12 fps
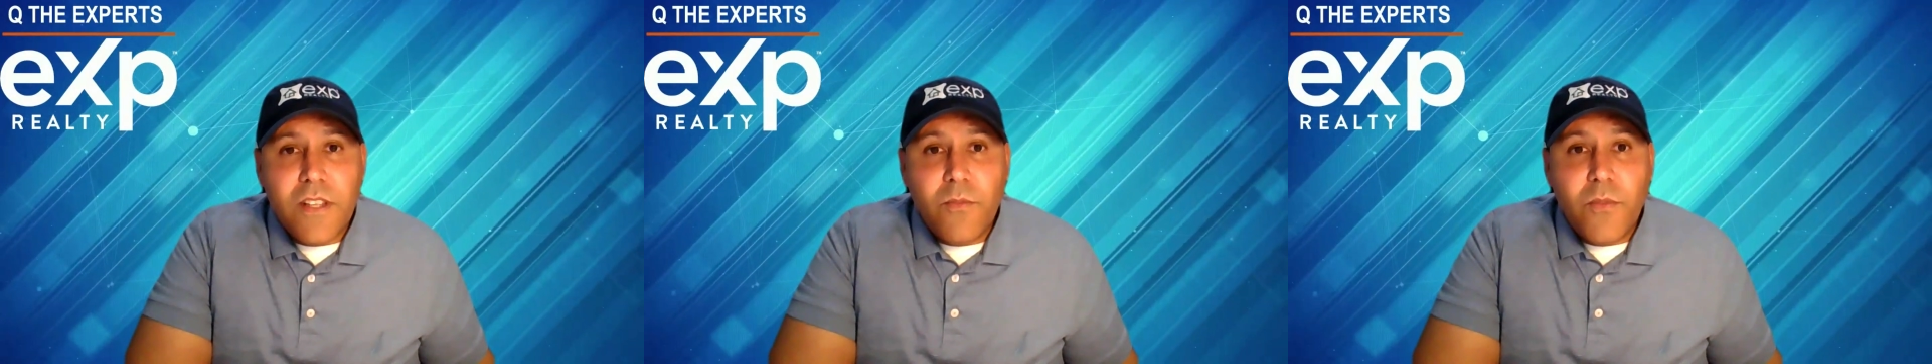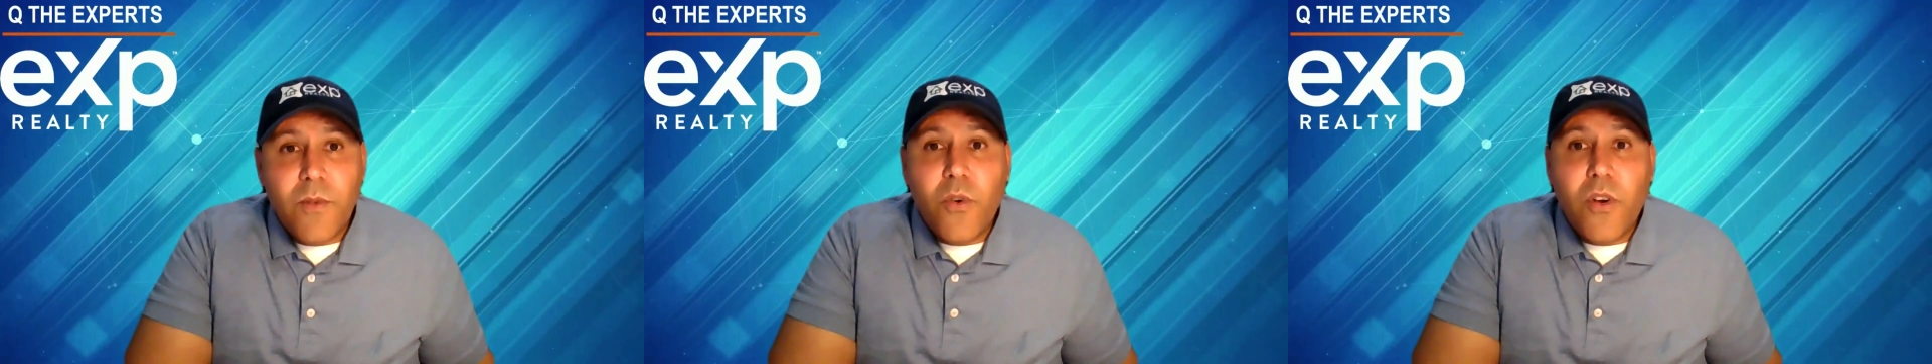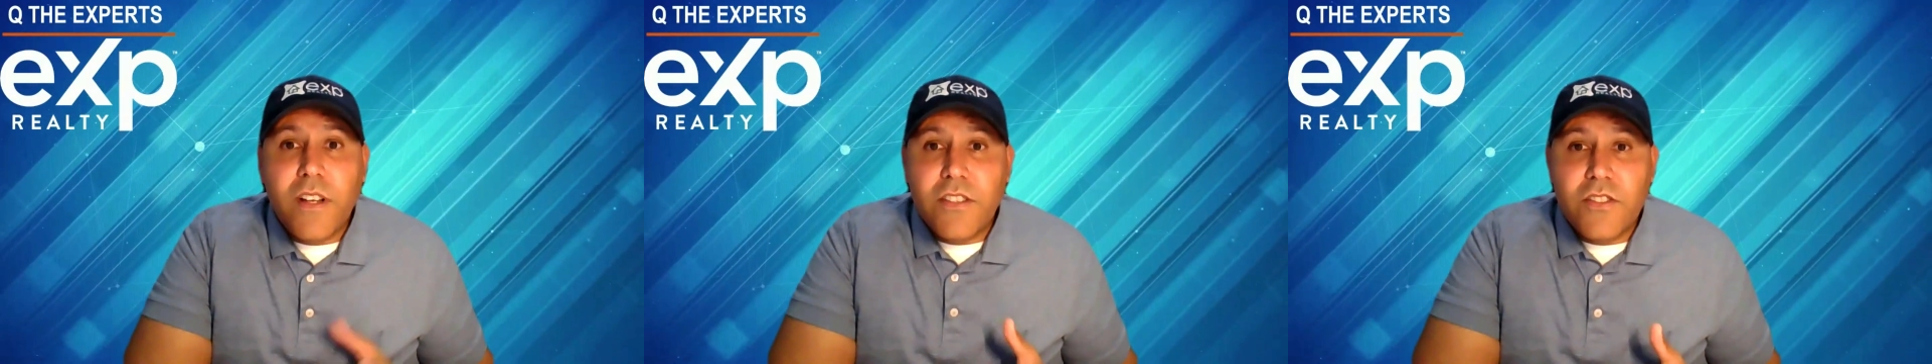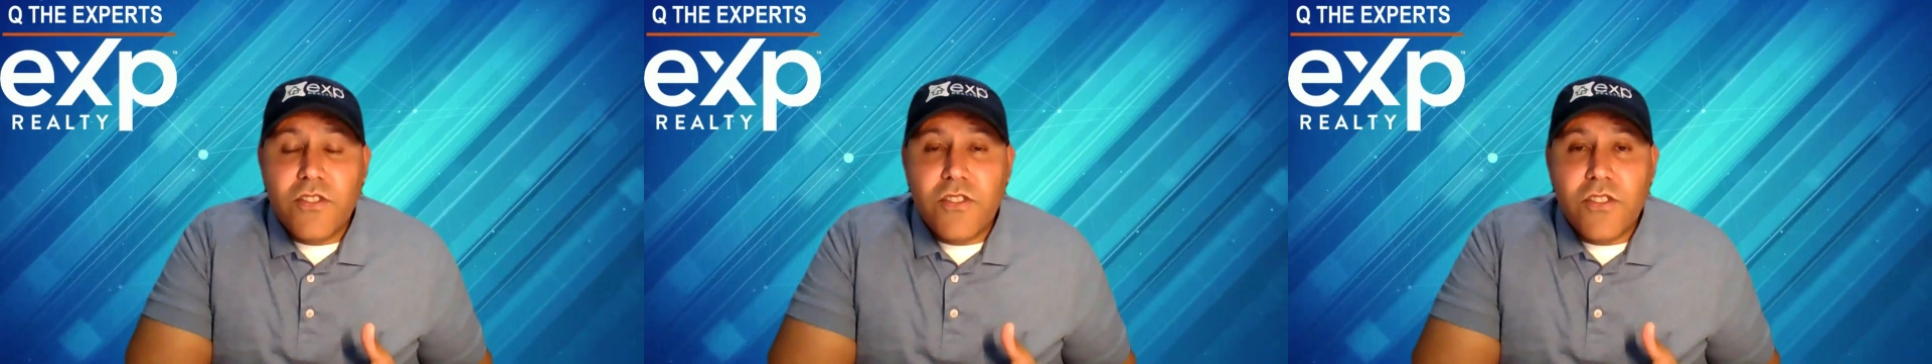and we
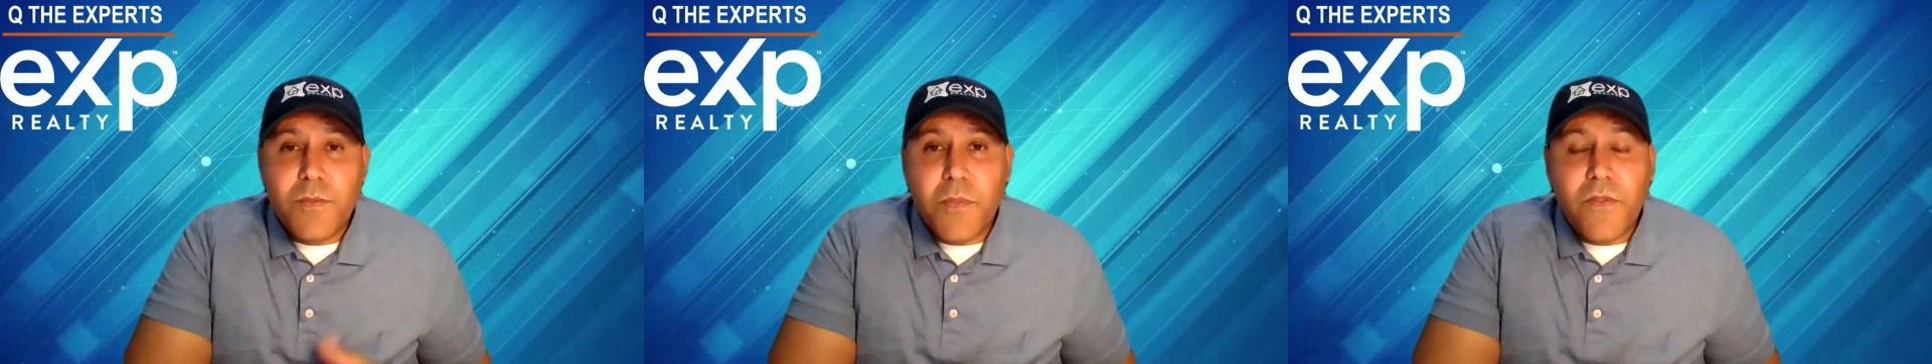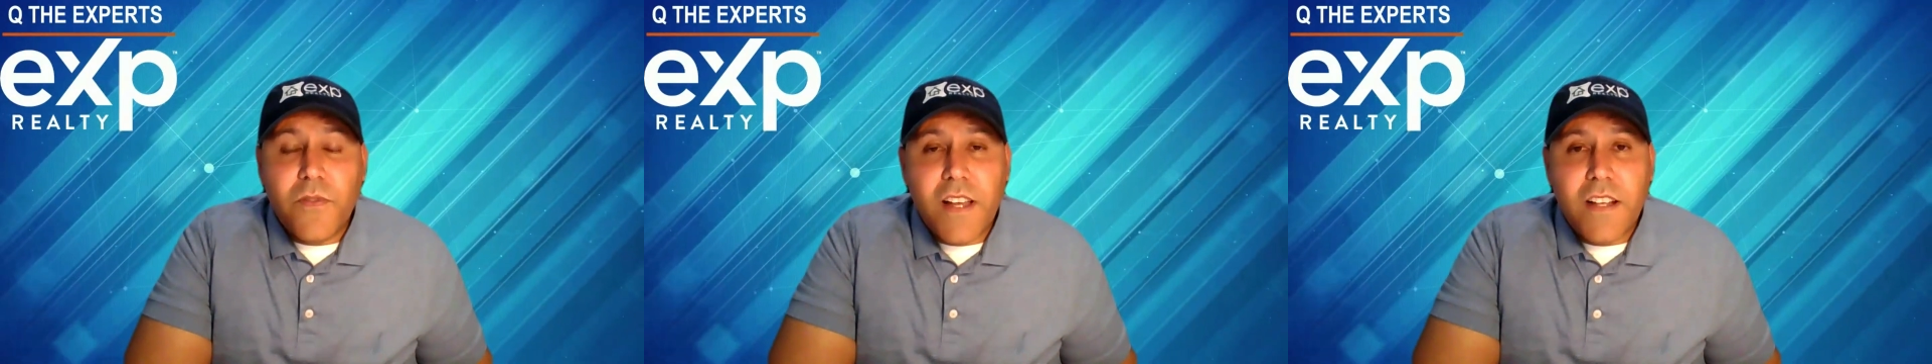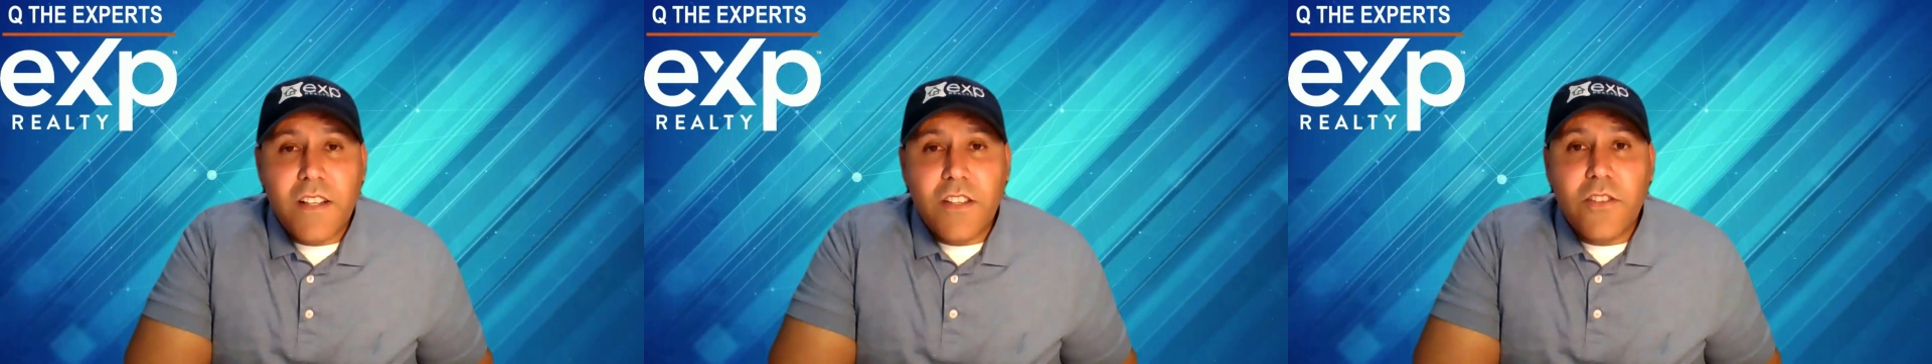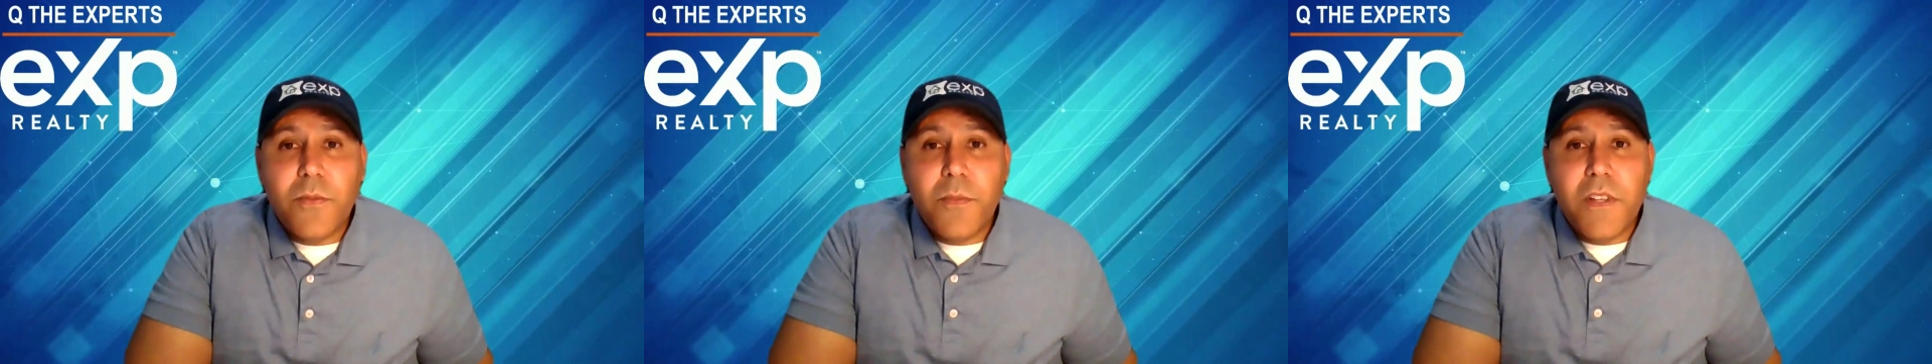wanted to just provide a
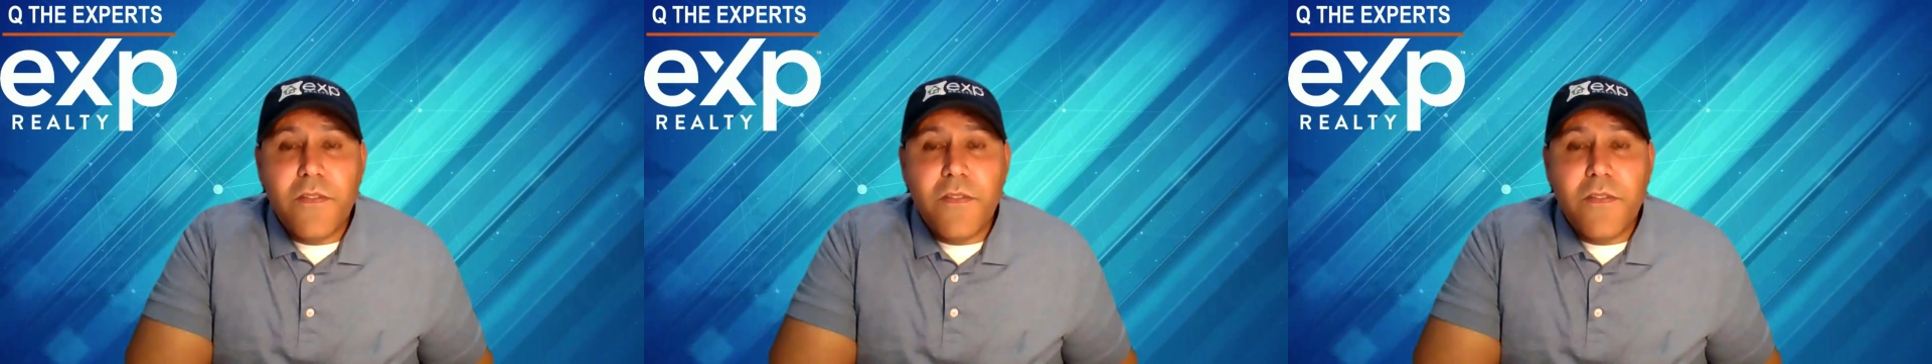little bit